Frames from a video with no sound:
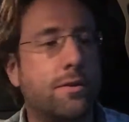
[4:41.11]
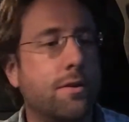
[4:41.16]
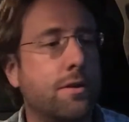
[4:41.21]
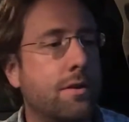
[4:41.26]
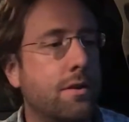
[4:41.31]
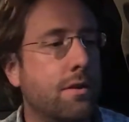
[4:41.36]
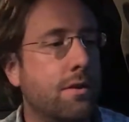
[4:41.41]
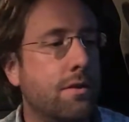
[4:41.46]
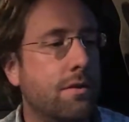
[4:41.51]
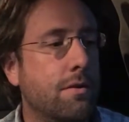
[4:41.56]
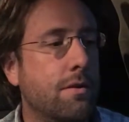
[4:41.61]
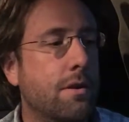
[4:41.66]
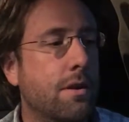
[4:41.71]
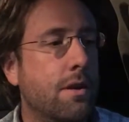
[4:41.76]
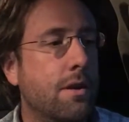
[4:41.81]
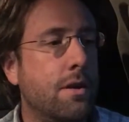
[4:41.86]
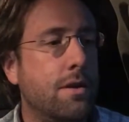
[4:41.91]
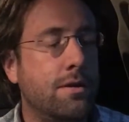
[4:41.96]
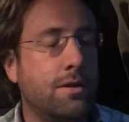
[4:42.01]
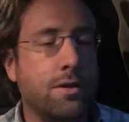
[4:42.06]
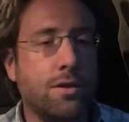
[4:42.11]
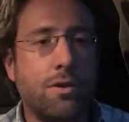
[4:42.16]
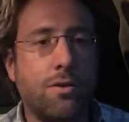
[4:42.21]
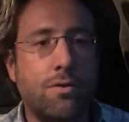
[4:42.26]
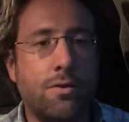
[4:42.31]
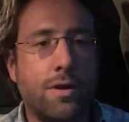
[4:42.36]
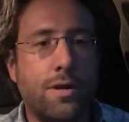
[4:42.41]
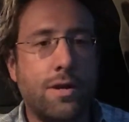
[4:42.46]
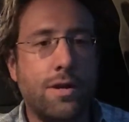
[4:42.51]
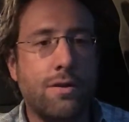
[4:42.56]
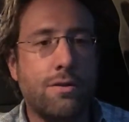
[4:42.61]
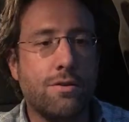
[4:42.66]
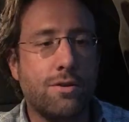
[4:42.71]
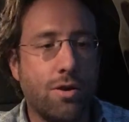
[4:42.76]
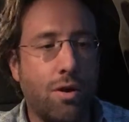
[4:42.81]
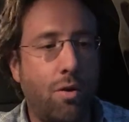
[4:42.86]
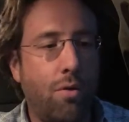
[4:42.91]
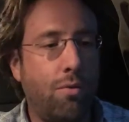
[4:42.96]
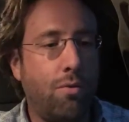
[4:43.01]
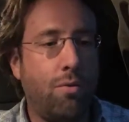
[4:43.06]
to you and your
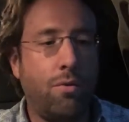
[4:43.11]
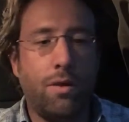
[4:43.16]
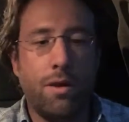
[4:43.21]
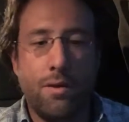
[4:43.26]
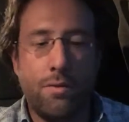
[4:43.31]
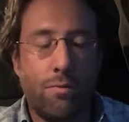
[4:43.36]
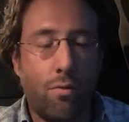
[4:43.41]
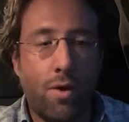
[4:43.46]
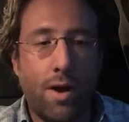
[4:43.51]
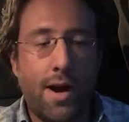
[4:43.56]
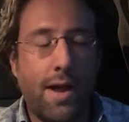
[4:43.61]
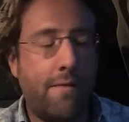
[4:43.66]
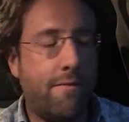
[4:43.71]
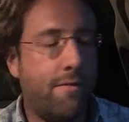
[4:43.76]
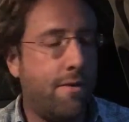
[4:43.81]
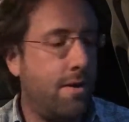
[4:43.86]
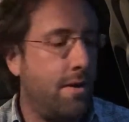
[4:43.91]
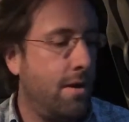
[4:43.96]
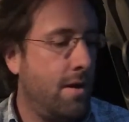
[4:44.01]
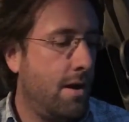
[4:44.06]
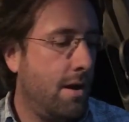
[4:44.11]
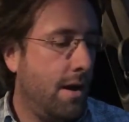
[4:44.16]
soul and whatever,